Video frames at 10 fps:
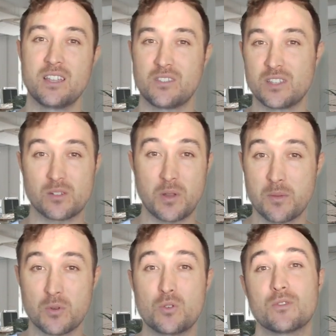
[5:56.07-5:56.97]
These are
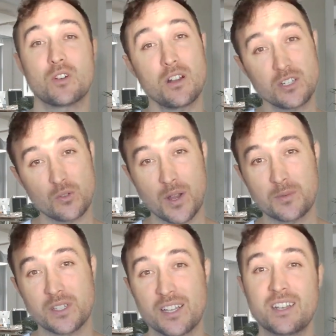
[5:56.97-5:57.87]
people who have gone to your
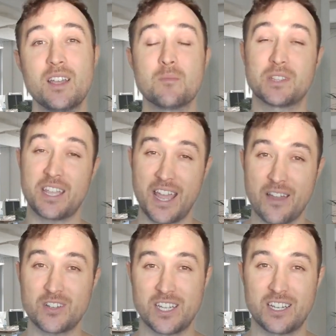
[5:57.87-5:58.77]
website, but they
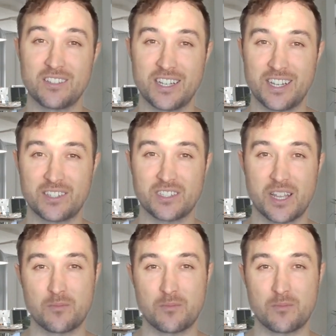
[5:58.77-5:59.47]
haven't taken that next step,